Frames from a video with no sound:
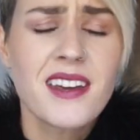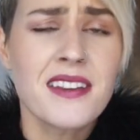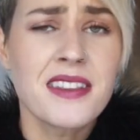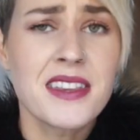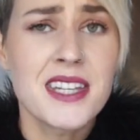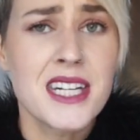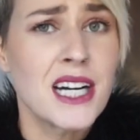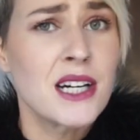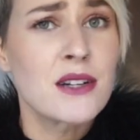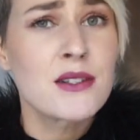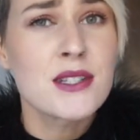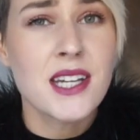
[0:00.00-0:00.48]

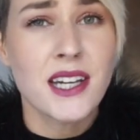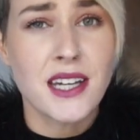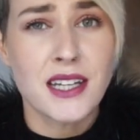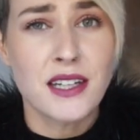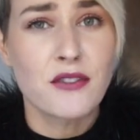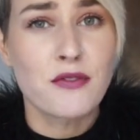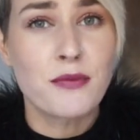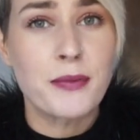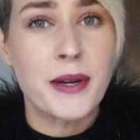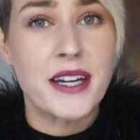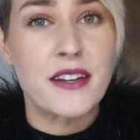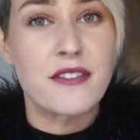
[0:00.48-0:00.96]
the downside
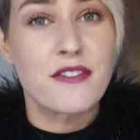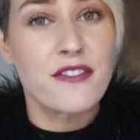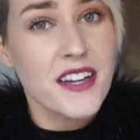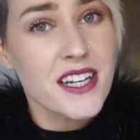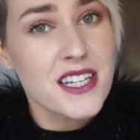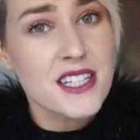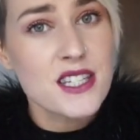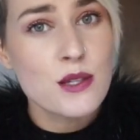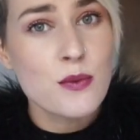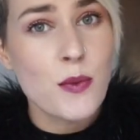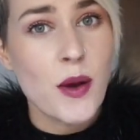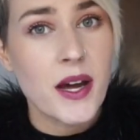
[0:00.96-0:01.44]
of my
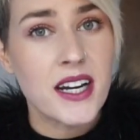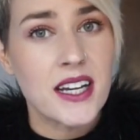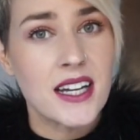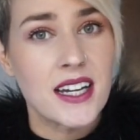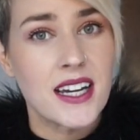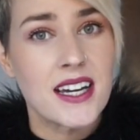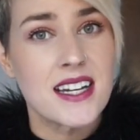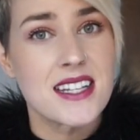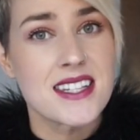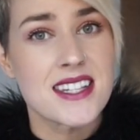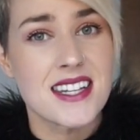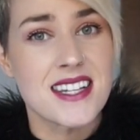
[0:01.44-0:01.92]
face sweating
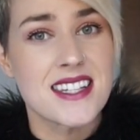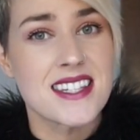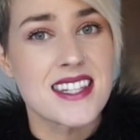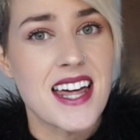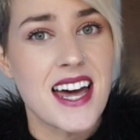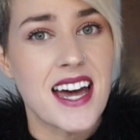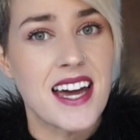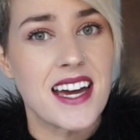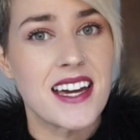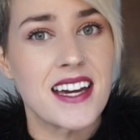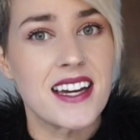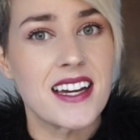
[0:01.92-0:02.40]
is, is
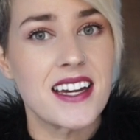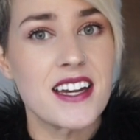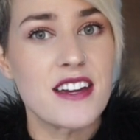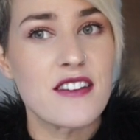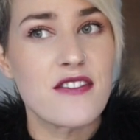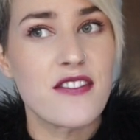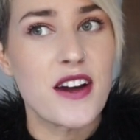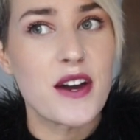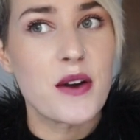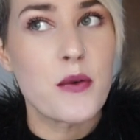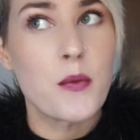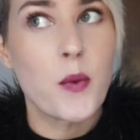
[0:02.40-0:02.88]
that
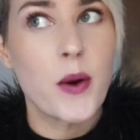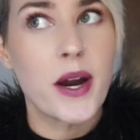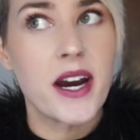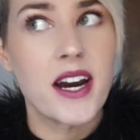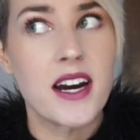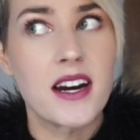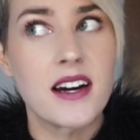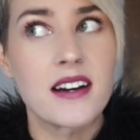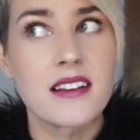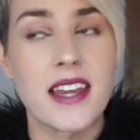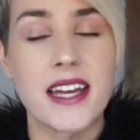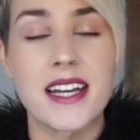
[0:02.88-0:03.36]
if I
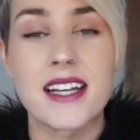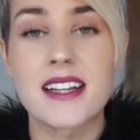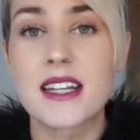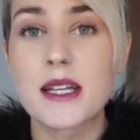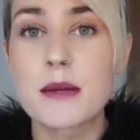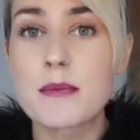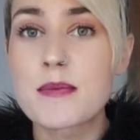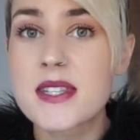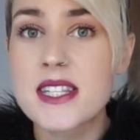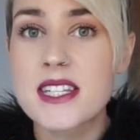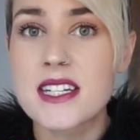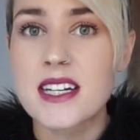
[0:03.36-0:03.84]
wear like
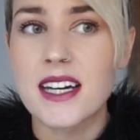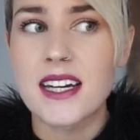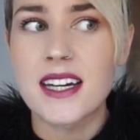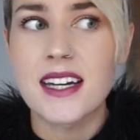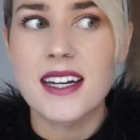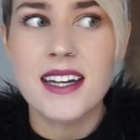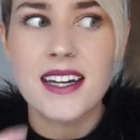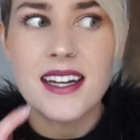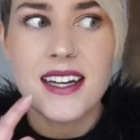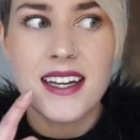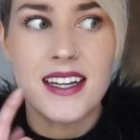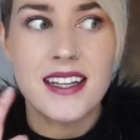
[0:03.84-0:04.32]

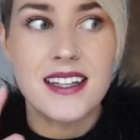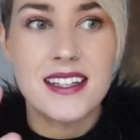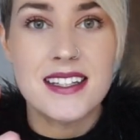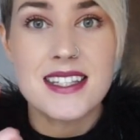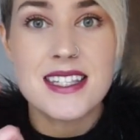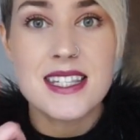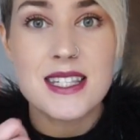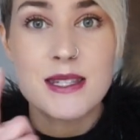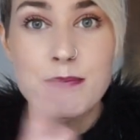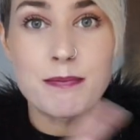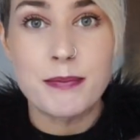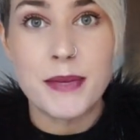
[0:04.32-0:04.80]
lipstick, it
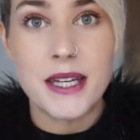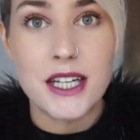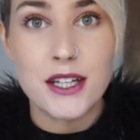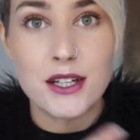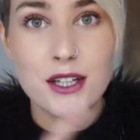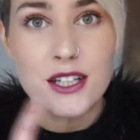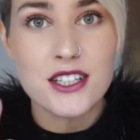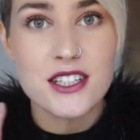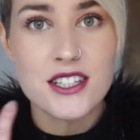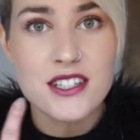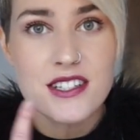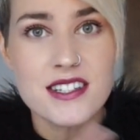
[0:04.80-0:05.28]

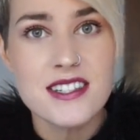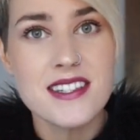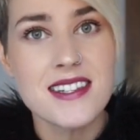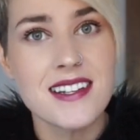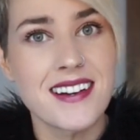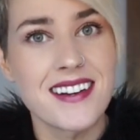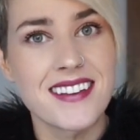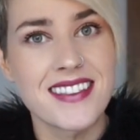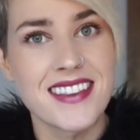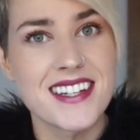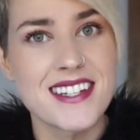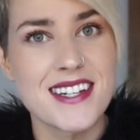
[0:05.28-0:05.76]
smears
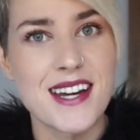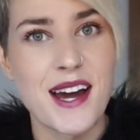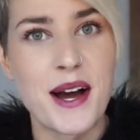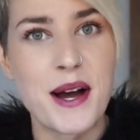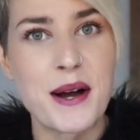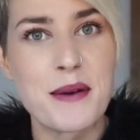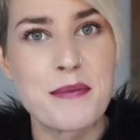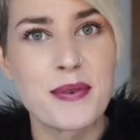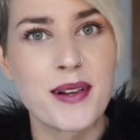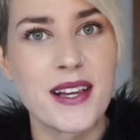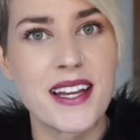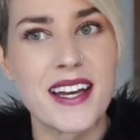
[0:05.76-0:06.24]
on the
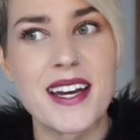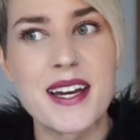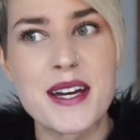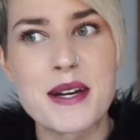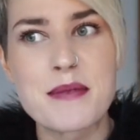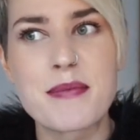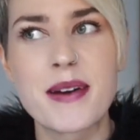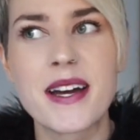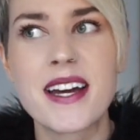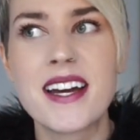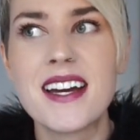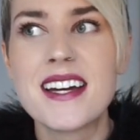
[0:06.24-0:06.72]
top
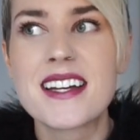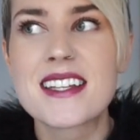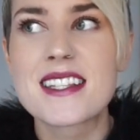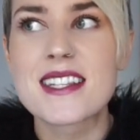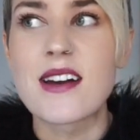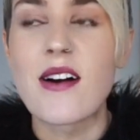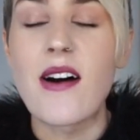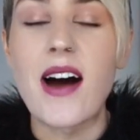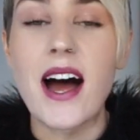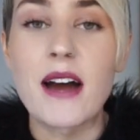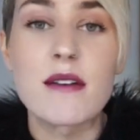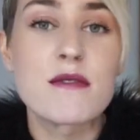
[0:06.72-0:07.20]
lip.
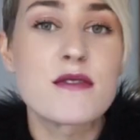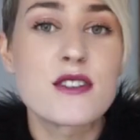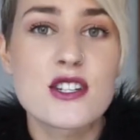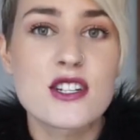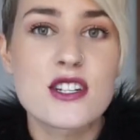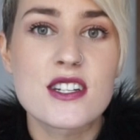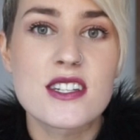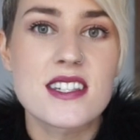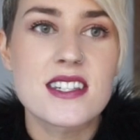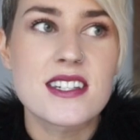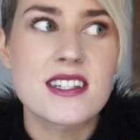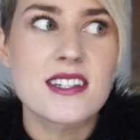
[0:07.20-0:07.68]
So I was
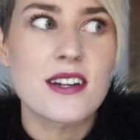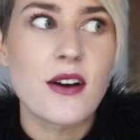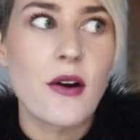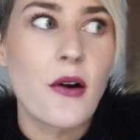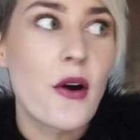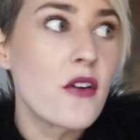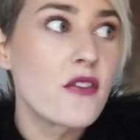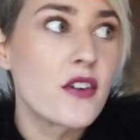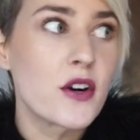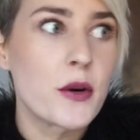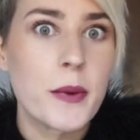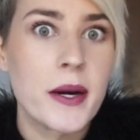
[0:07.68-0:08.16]
just
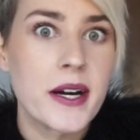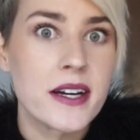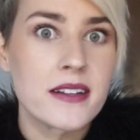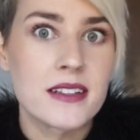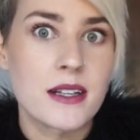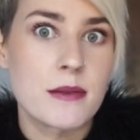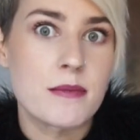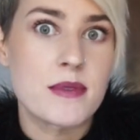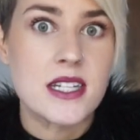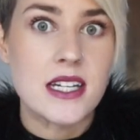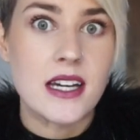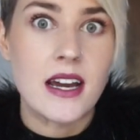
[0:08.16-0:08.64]
over wearing
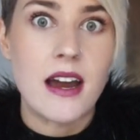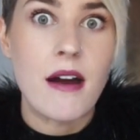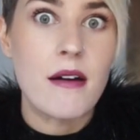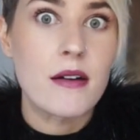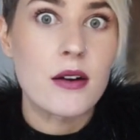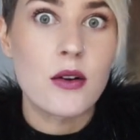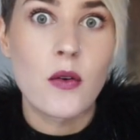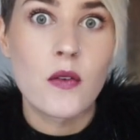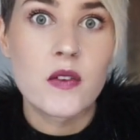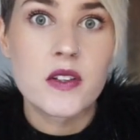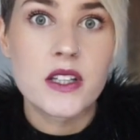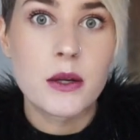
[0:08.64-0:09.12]
lipstick. I
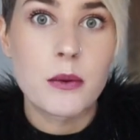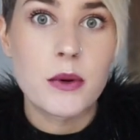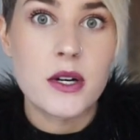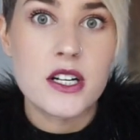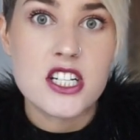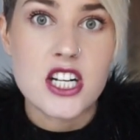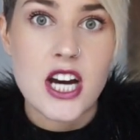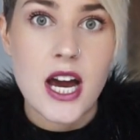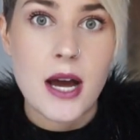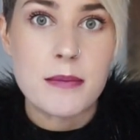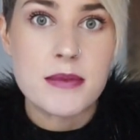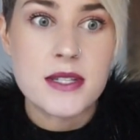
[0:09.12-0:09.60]
would only wear
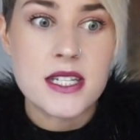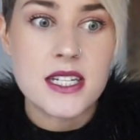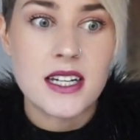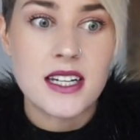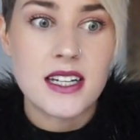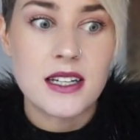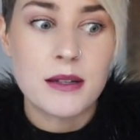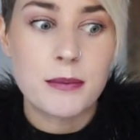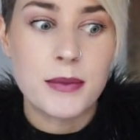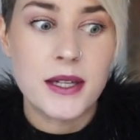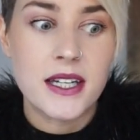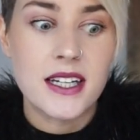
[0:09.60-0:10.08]

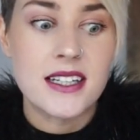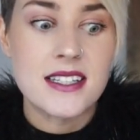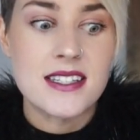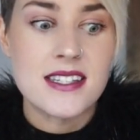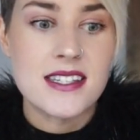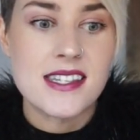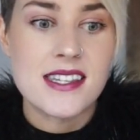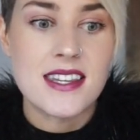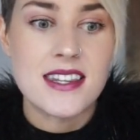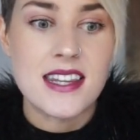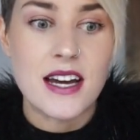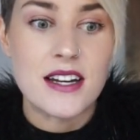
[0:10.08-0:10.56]
chapstick
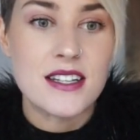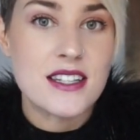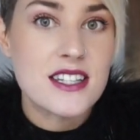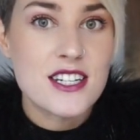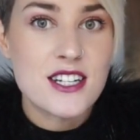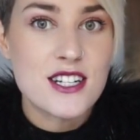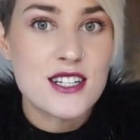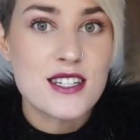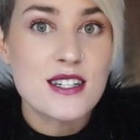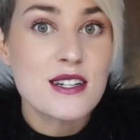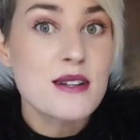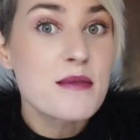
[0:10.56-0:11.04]
because that's
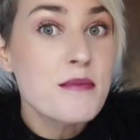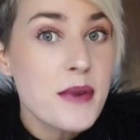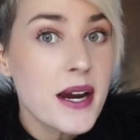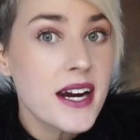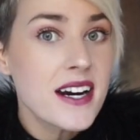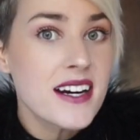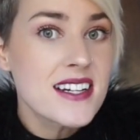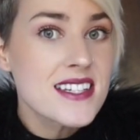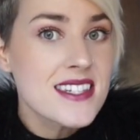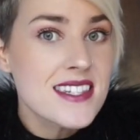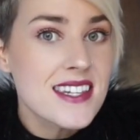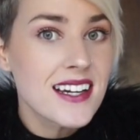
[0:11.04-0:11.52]
just
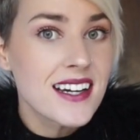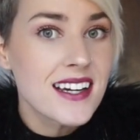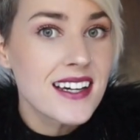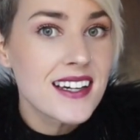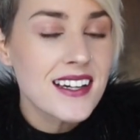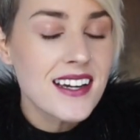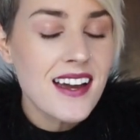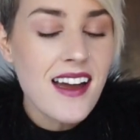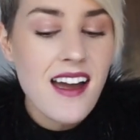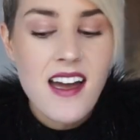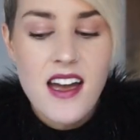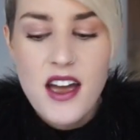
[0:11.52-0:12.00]

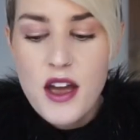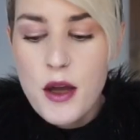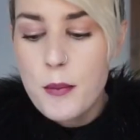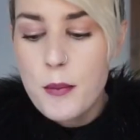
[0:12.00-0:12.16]
embarrassing.